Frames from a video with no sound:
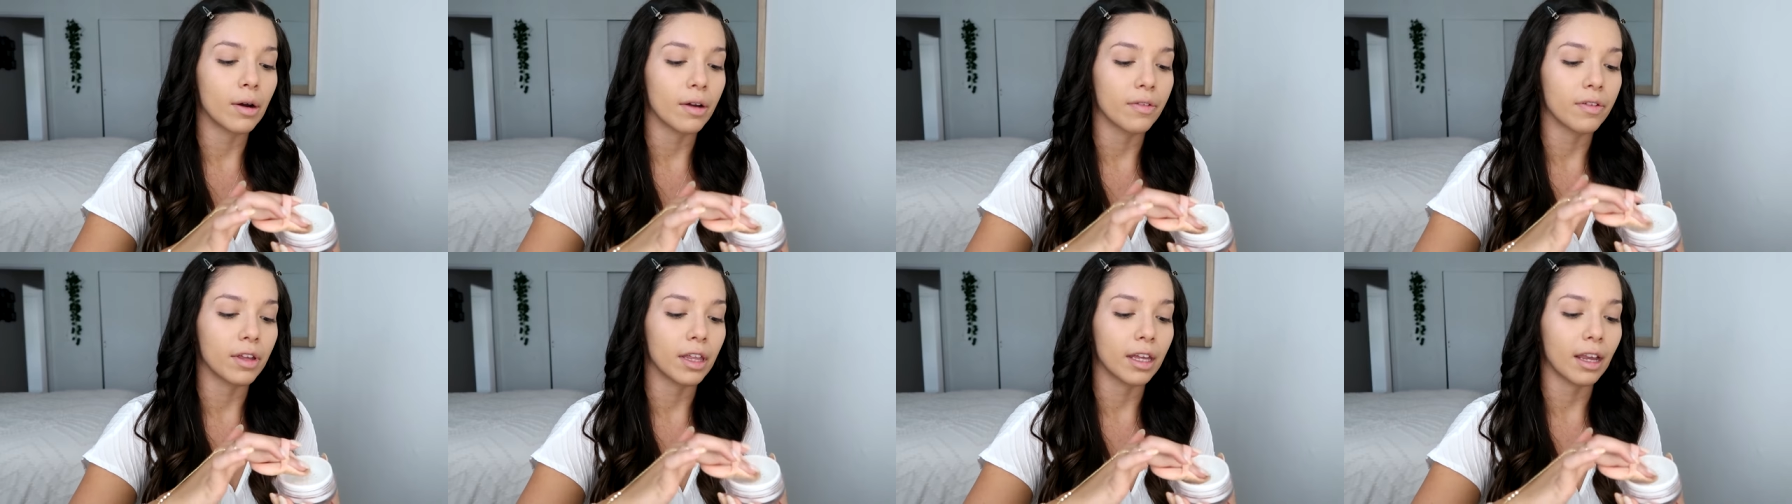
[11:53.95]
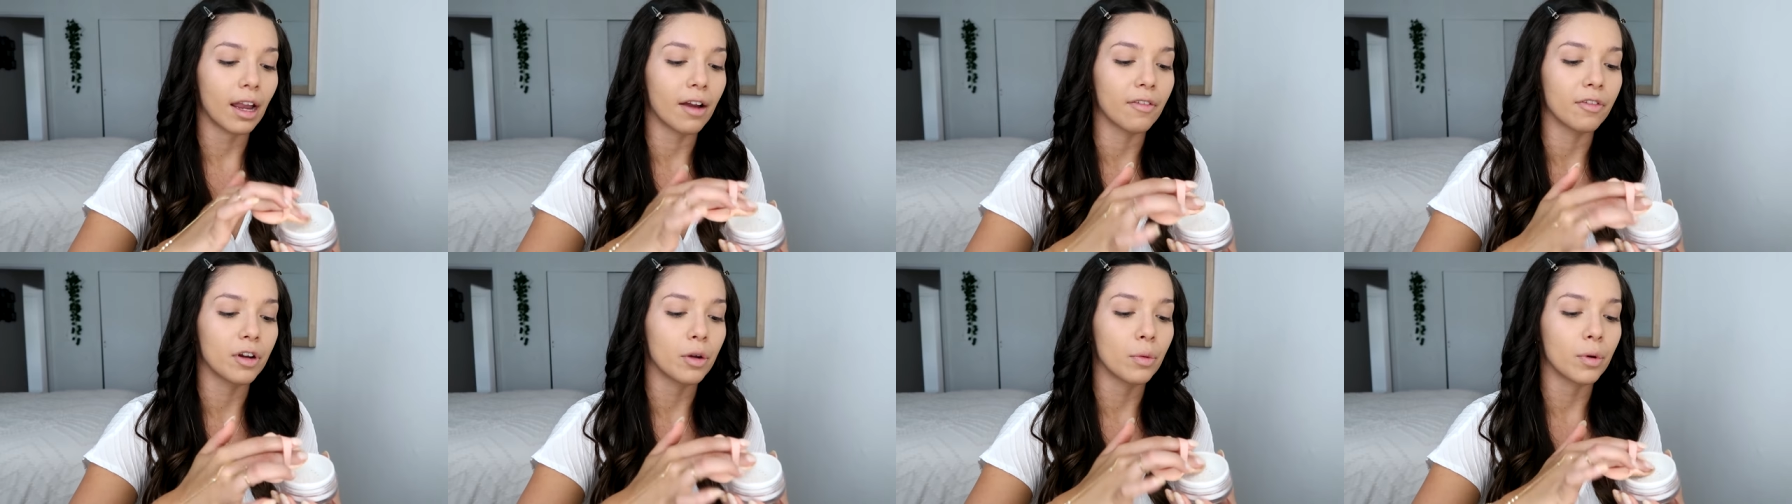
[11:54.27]
I feel like
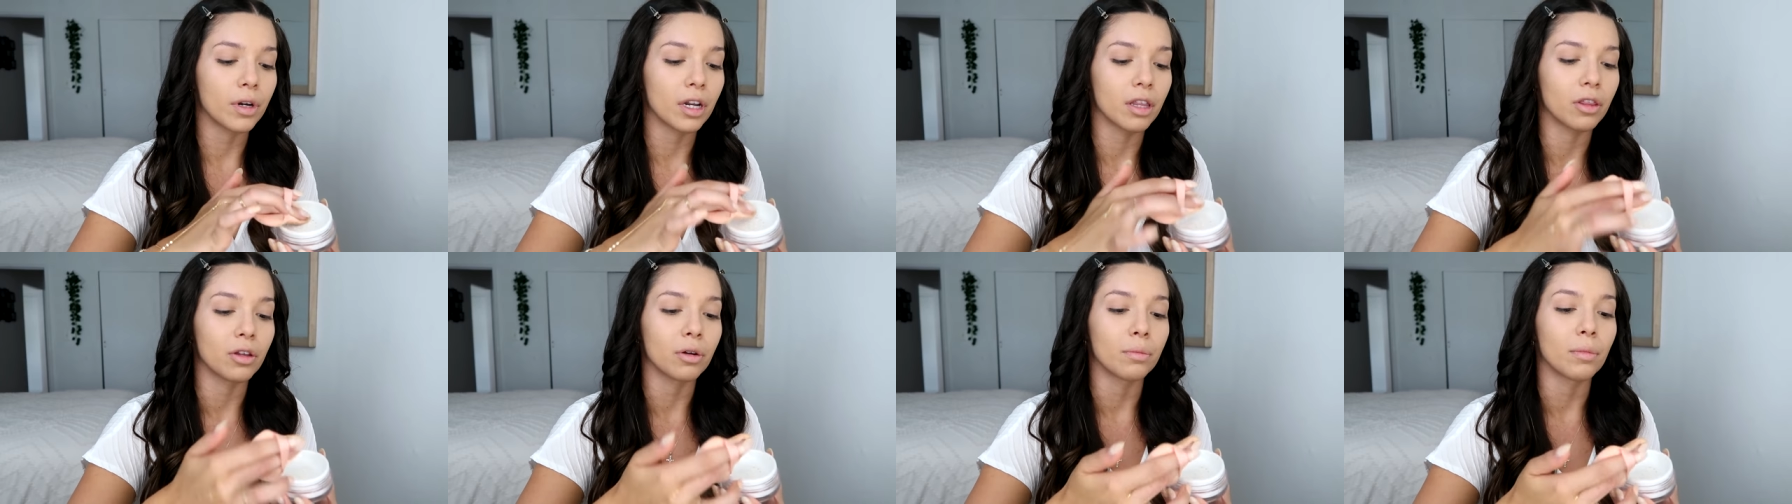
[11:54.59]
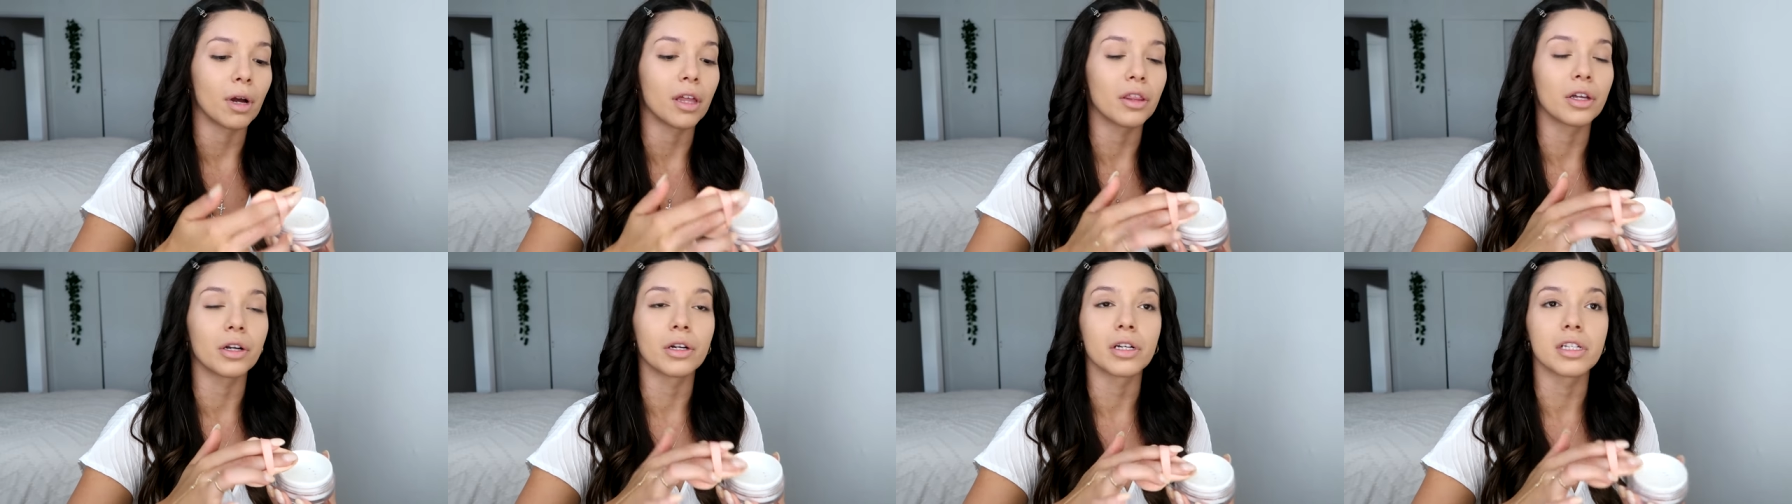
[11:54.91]
everyone and their
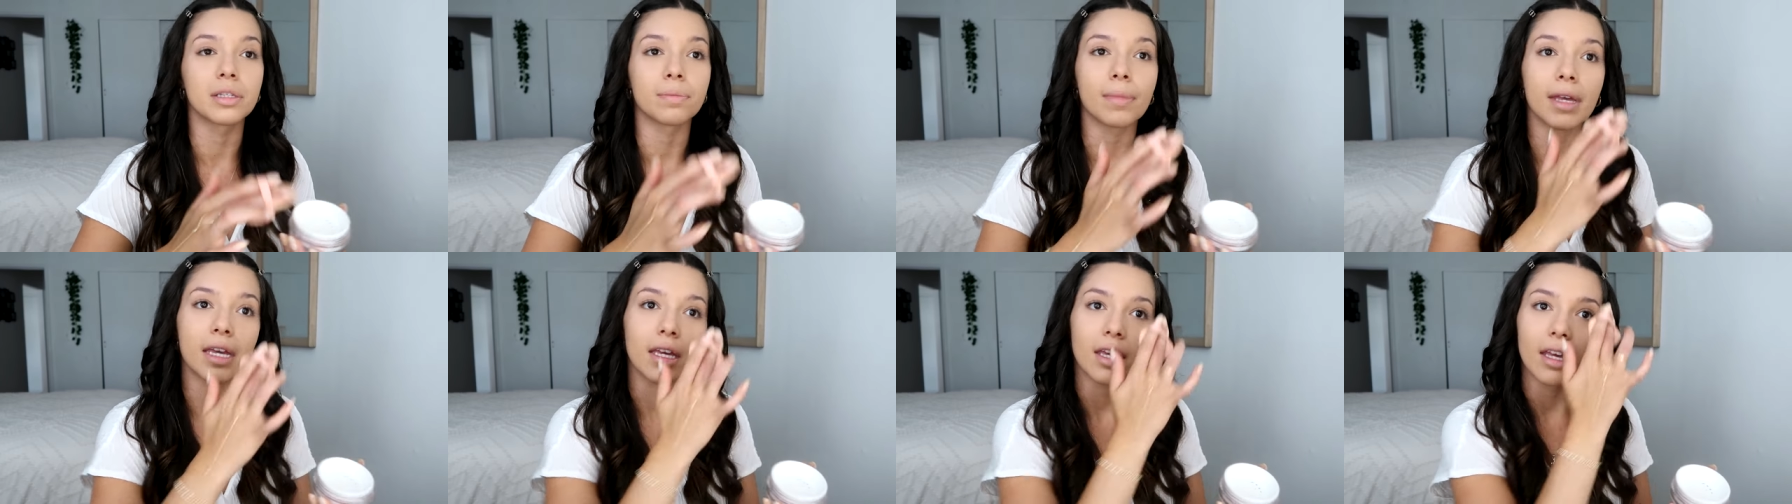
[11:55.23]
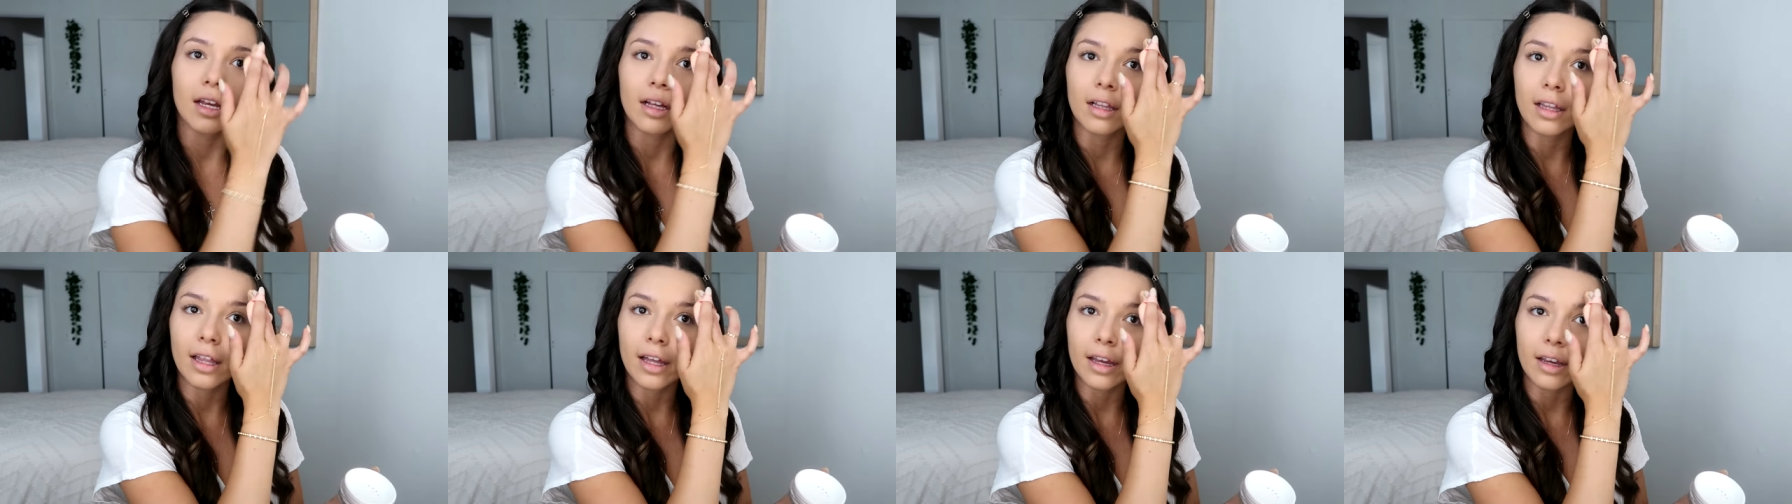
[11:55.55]
mother is
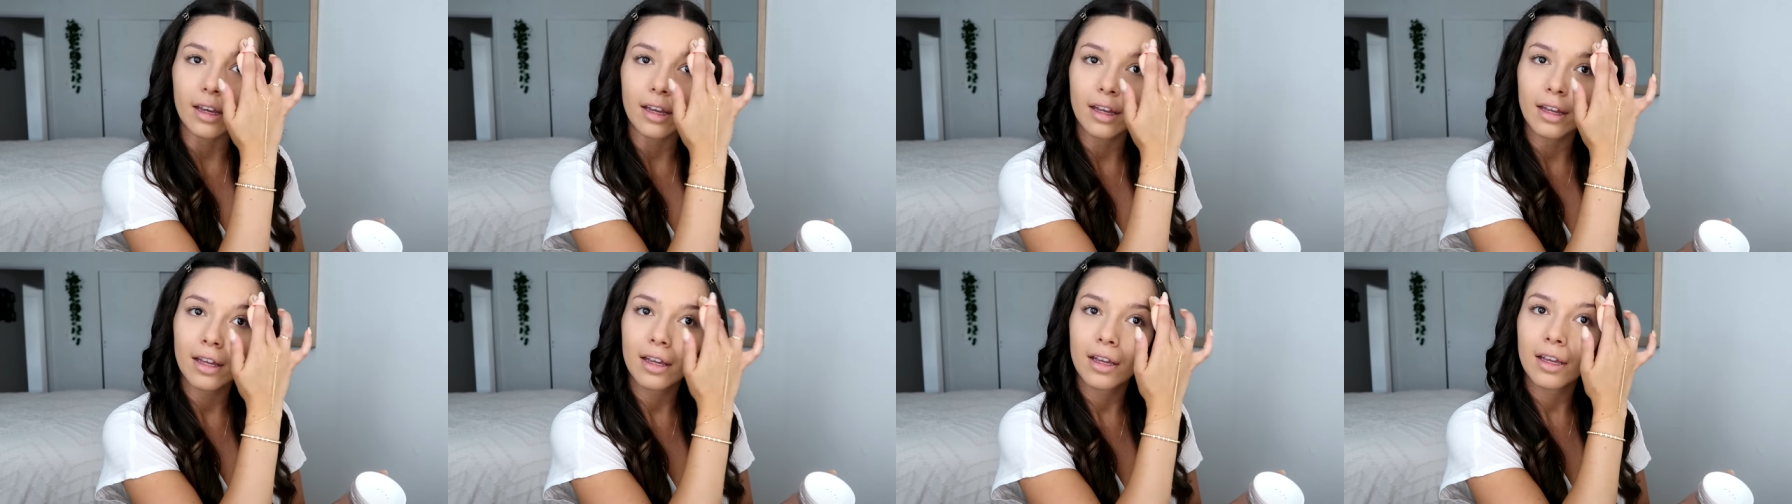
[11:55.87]
making like